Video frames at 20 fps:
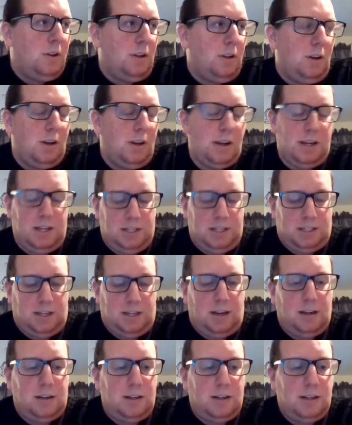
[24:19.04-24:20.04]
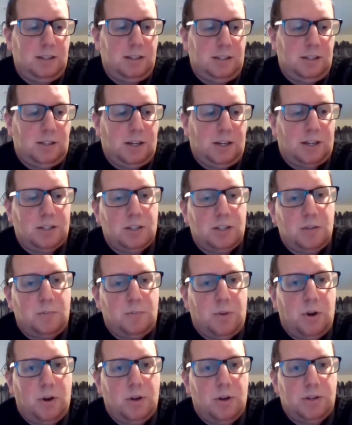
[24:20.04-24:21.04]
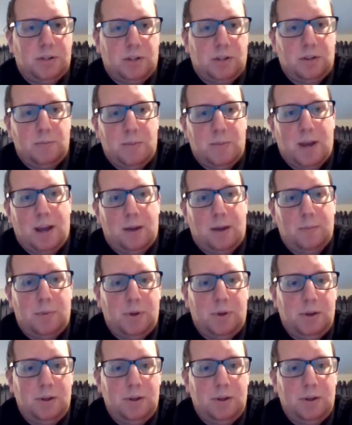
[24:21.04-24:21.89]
like you said, it's a chance to put us on the map.